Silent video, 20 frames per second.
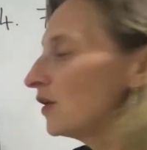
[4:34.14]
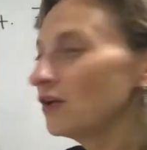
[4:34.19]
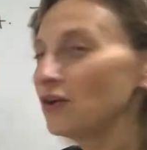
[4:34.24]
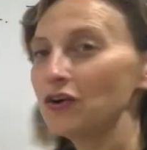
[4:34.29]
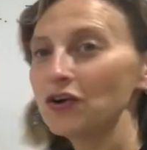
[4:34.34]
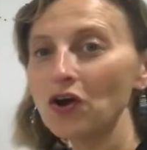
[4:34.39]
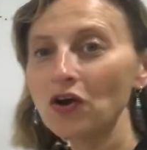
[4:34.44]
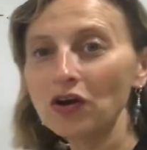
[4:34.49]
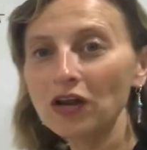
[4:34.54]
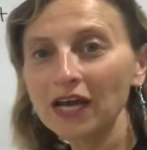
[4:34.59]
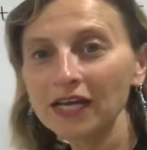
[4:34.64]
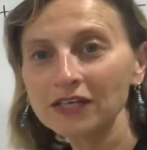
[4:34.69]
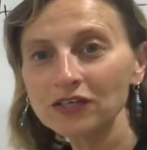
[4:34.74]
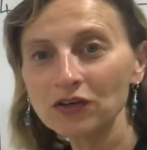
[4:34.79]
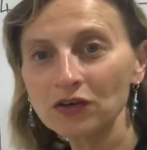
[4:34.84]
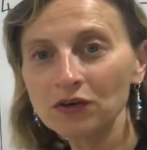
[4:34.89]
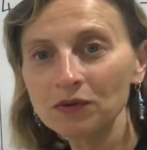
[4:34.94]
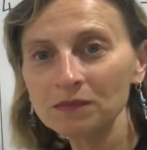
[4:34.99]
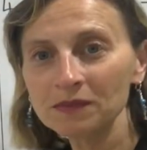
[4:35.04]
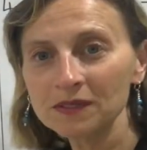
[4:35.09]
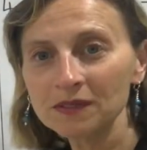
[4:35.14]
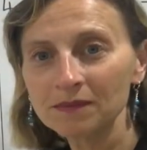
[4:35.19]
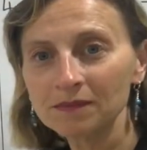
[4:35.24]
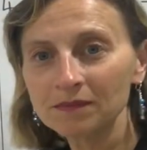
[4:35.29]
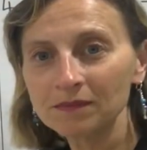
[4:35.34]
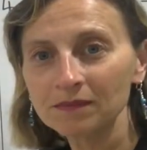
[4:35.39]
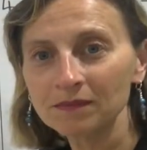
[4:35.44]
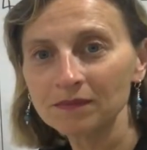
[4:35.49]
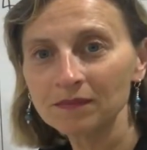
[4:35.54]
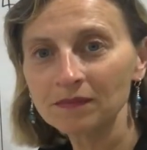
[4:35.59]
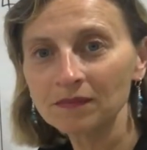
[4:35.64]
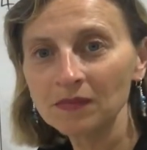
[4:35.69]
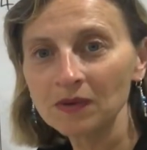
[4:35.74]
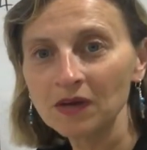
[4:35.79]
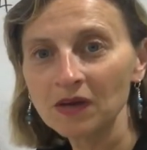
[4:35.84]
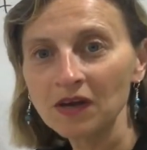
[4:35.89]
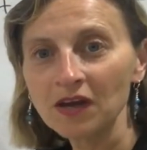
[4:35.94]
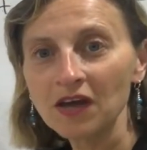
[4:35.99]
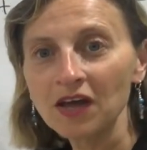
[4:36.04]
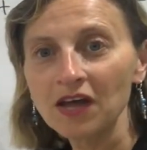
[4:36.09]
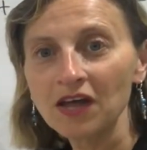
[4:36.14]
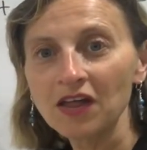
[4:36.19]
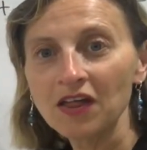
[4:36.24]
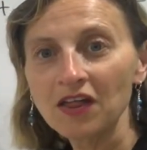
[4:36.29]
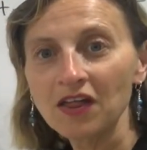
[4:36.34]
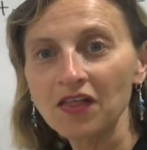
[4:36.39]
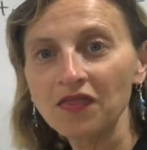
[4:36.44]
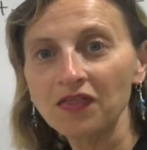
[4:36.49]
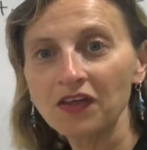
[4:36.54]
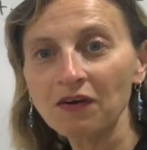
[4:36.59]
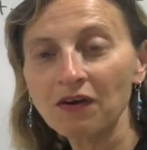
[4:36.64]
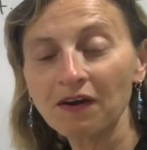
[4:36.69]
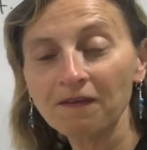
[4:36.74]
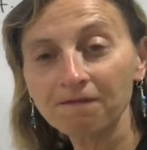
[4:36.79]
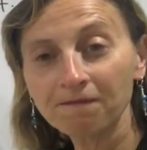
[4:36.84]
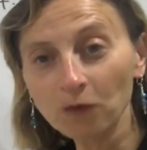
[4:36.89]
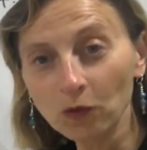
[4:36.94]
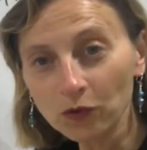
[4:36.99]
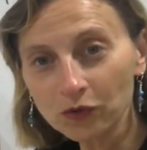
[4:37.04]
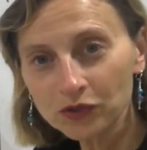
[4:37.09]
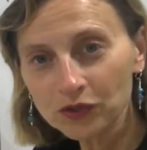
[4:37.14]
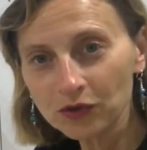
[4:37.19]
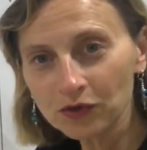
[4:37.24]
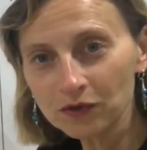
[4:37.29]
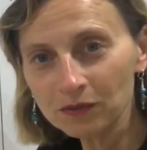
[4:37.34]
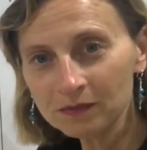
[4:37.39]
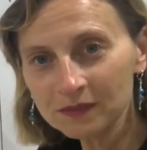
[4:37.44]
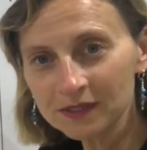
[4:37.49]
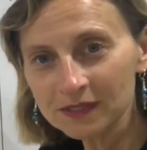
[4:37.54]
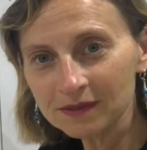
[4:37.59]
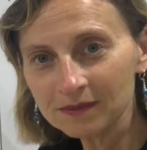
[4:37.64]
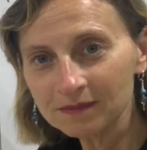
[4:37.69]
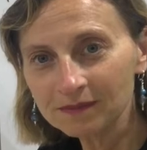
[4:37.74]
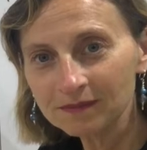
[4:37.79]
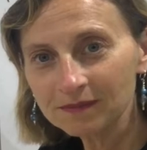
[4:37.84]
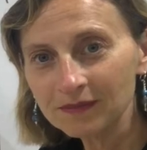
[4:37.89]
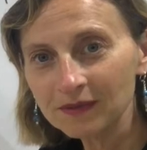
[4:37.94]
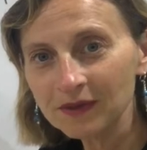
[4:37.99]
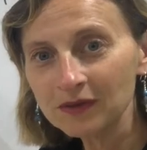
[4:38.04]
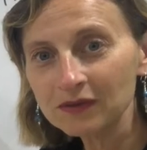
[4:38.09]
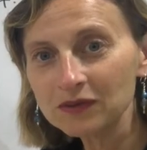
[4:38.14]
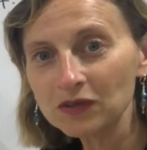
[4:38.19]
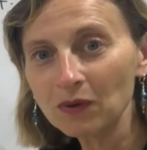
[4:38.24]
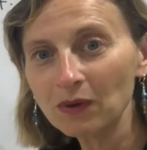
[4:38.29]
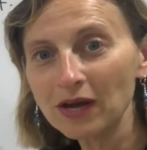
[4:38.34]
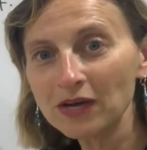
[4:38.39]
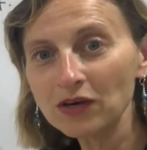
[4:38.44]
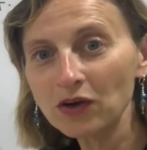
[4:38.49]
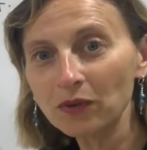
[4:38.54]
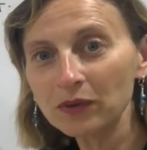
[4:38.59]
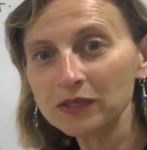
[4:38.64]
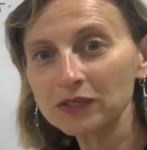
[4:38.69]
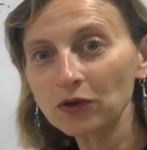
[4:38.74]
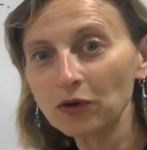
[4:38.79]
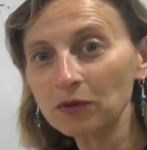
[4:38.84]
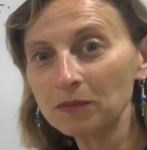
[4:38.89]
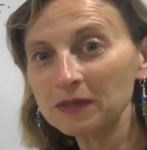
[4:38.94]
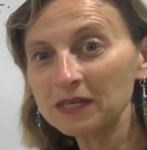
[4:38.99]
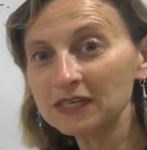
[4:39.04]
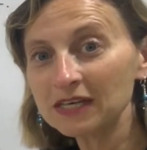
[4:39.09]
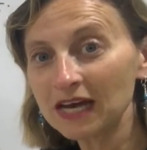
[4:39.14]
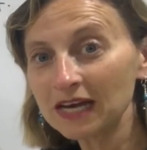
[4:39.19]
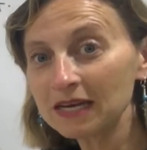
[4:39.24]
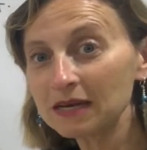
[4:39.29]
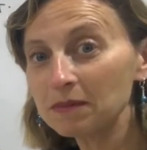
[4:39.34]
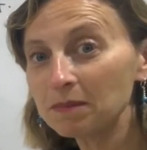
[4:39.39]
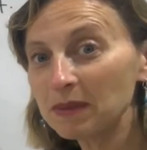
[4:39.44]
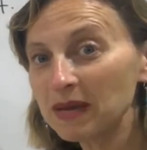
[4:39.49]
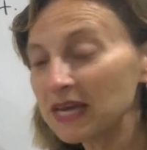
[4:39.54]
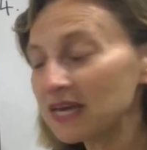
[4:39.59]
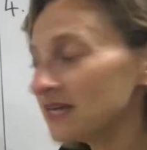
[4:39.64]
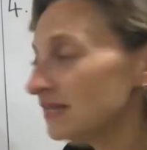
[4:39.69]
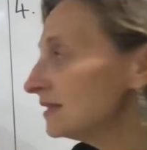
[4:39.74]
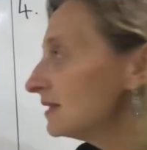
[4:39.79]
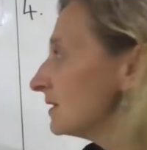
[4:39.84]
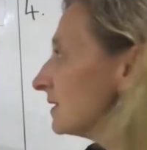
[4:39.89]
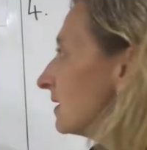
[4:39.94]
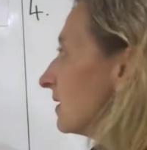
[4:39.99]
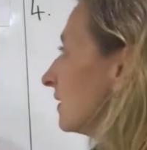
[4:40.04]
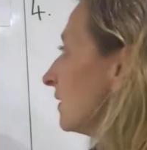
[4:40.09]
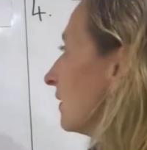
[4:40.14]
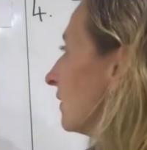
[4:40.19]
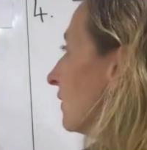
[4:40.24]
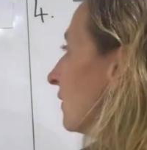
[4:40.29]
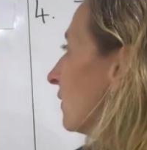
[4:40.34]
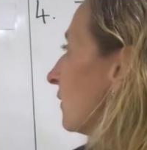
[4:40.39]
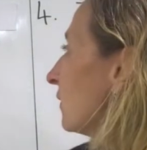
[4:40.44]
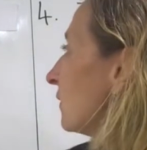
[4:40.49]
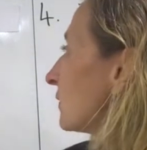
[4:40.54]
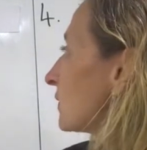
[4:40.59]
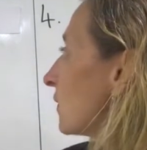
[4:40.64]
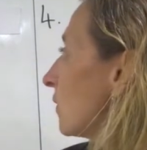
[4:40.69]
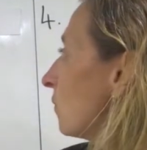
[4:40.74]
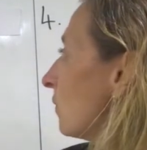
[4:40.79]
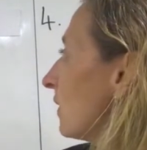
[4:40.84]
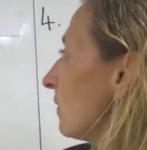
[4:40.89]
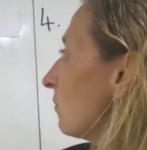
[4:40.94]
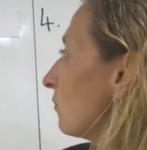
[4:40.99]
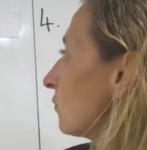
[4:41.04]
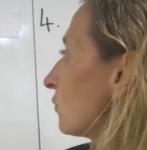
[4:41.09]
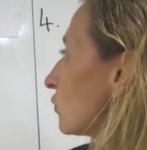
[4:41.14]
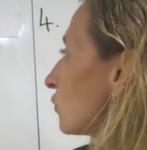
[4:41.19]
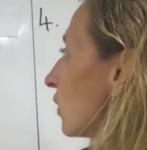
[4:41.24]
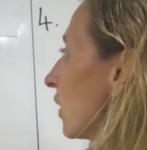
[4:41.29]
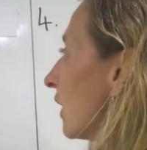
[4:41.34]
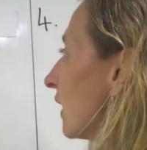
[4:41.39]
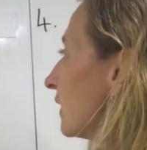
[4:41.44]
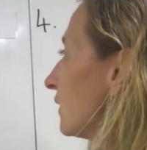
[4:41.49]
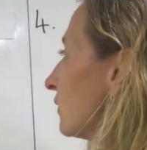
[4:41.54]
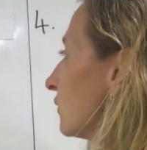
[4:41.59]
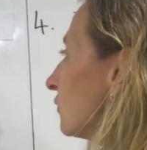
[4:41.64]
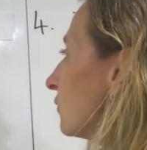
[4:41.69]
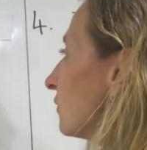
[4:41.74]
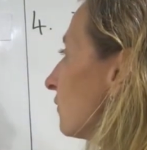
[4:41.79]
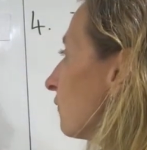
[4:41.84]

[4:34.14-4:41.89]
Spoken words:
No like terms. There are 4 terms, so I know it's got to be done in pairs. So we will try to do the